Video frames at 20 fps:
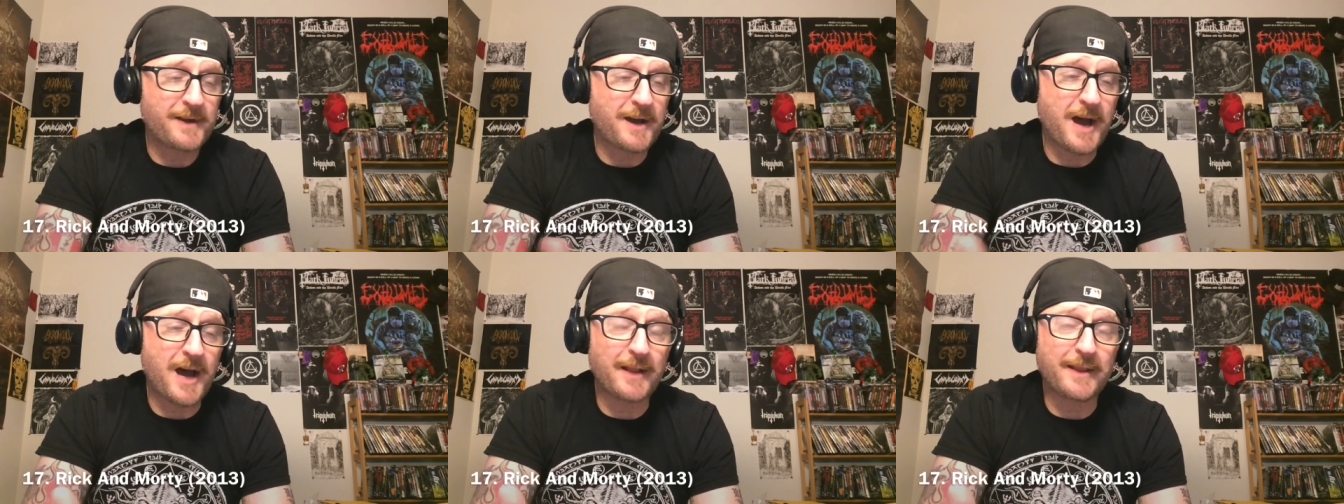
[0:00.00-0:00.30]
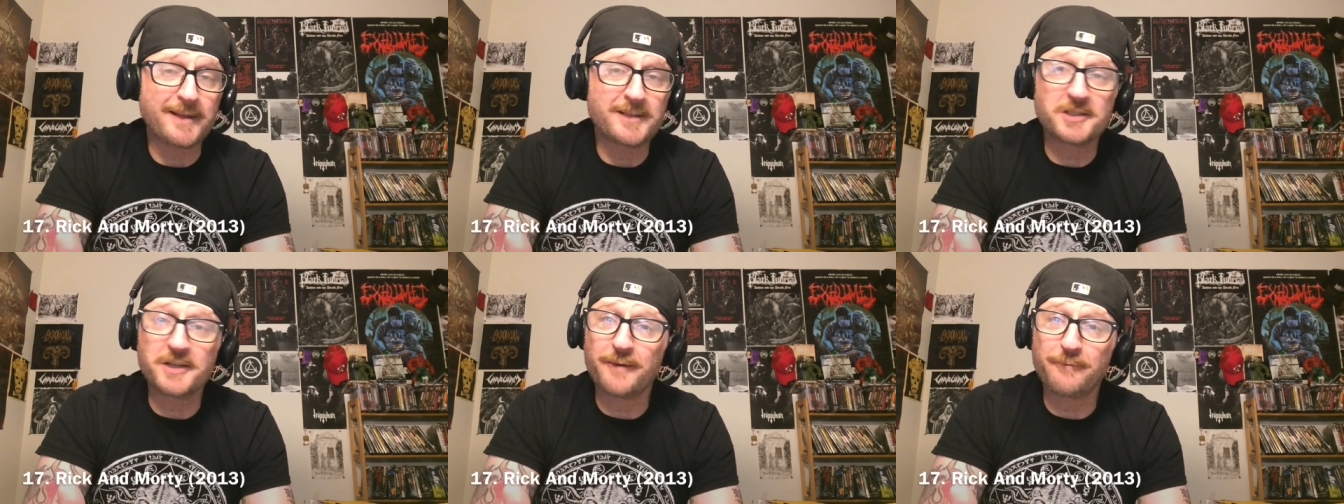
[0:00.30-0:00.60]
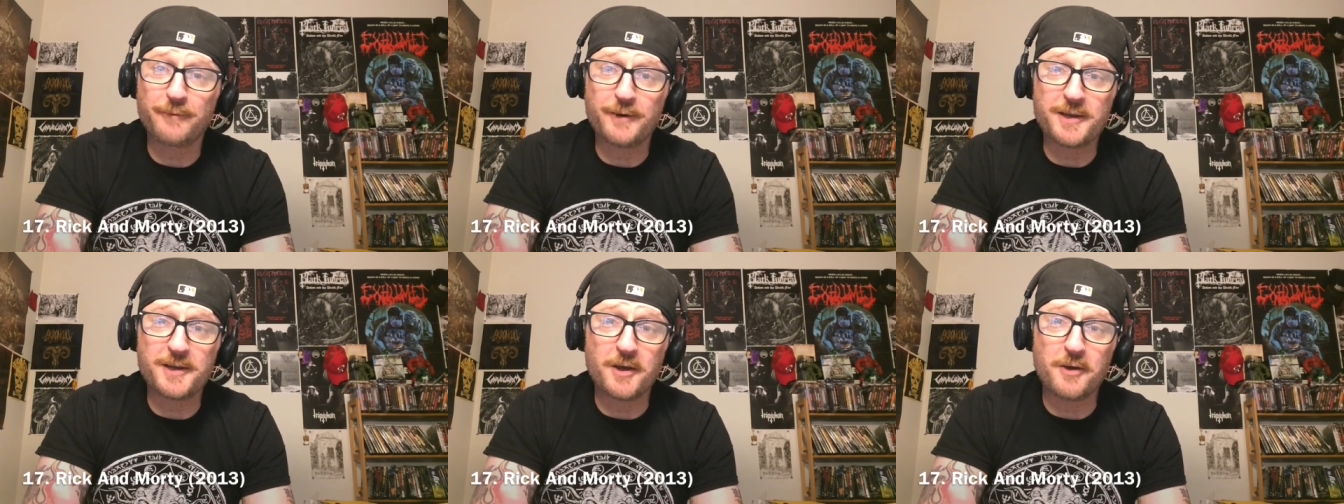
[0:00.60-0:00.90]
a la
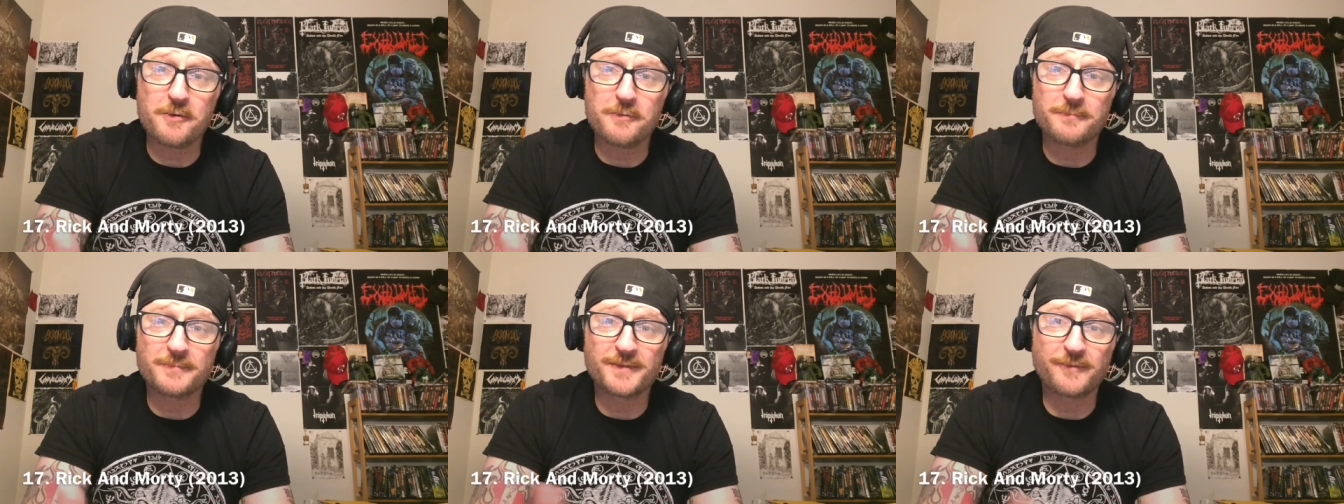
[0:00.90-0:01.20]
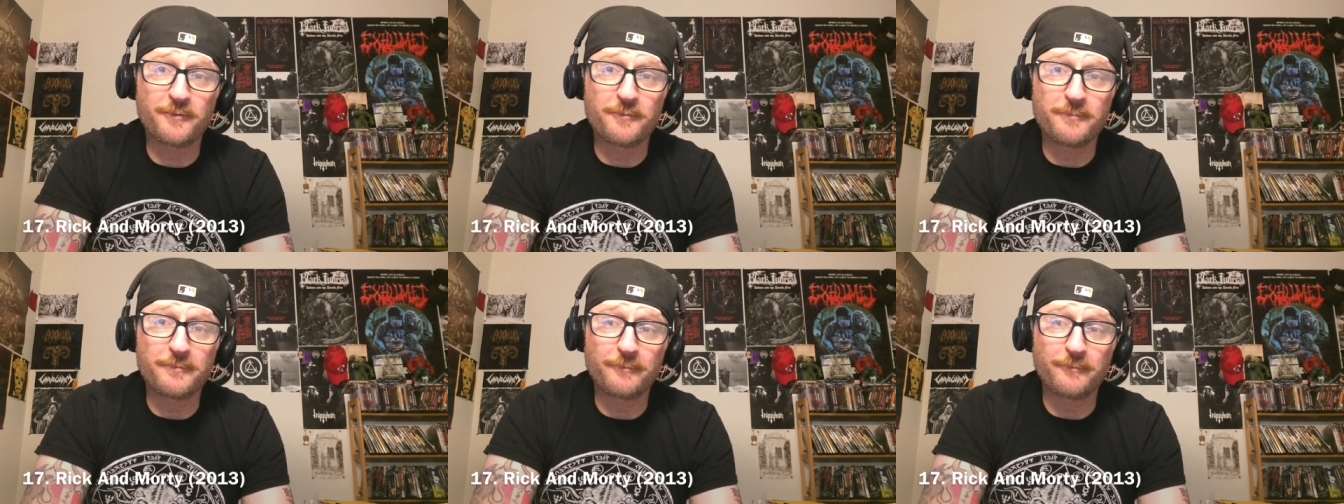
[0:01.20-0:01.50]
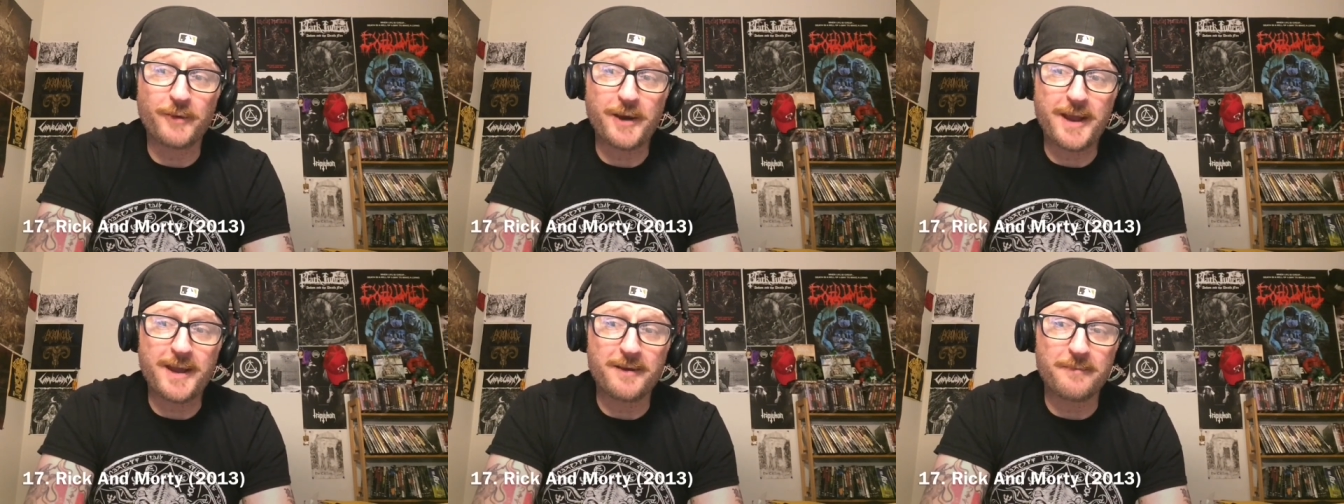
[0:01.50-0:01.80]
Jeffrey Combs from
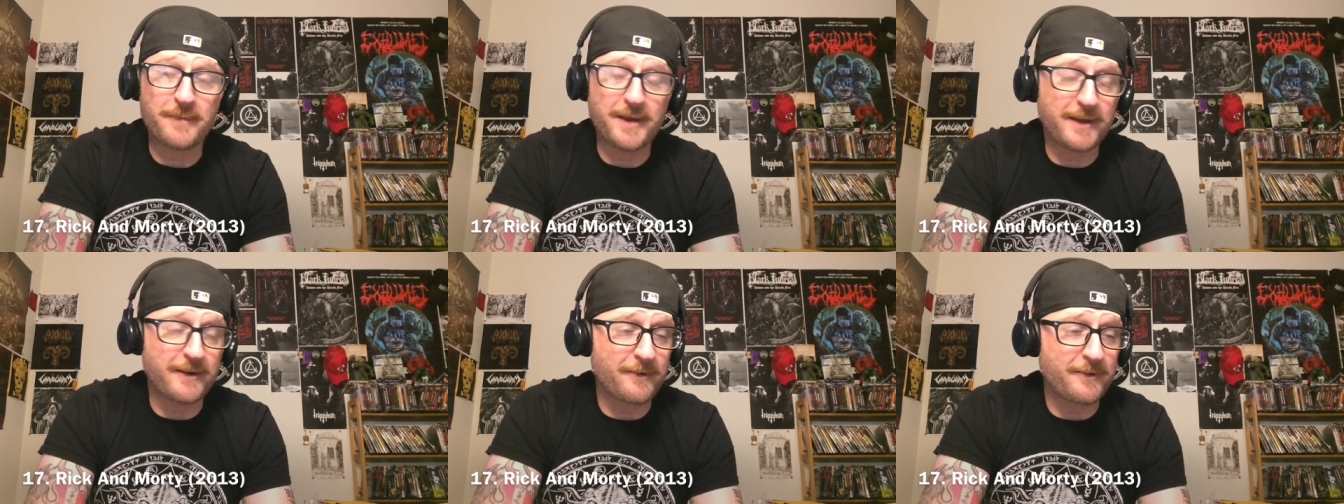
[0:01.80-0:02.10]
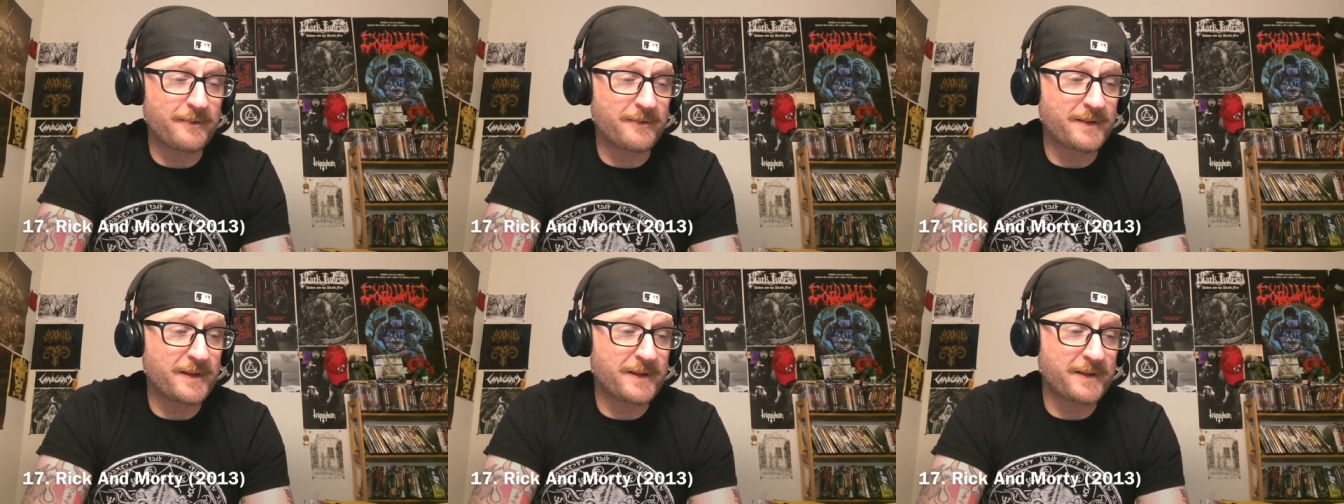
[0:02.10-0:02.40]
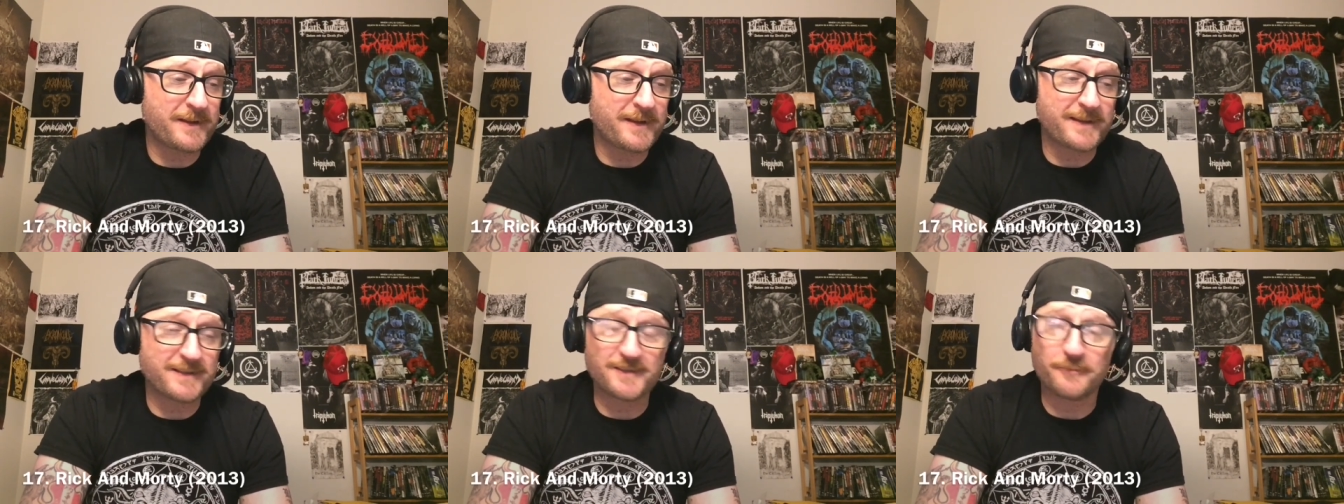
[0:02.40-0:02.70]
Reanimator
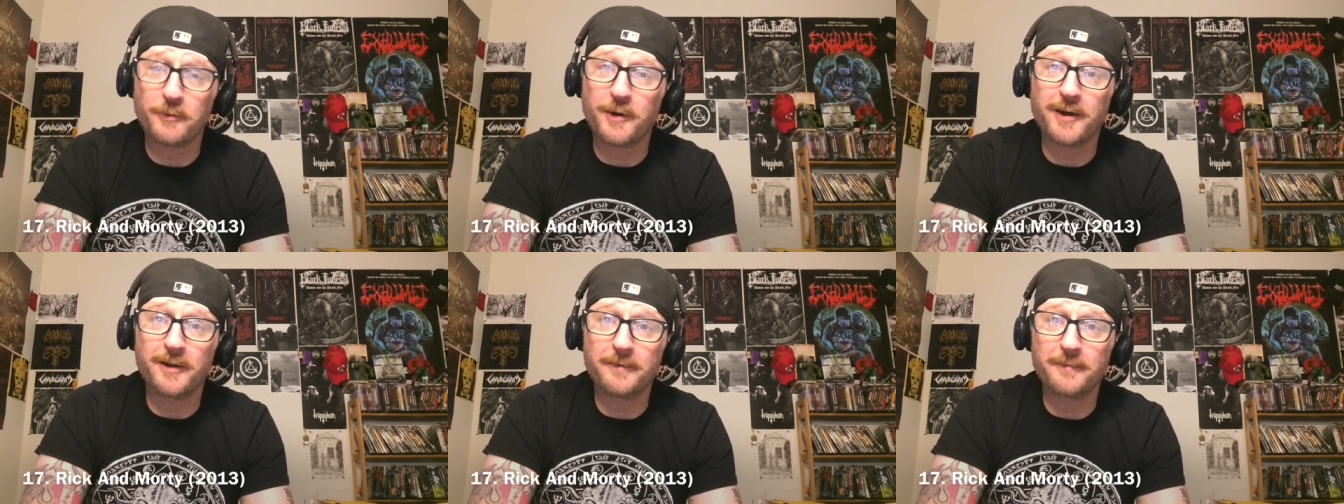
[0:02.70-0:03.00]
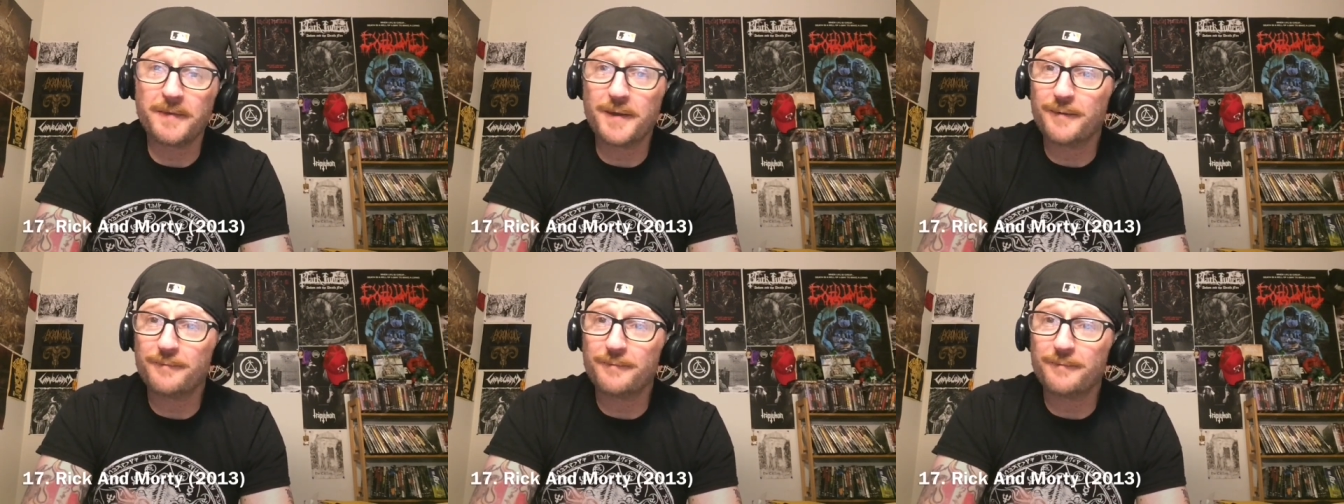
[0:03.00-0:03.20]
as well.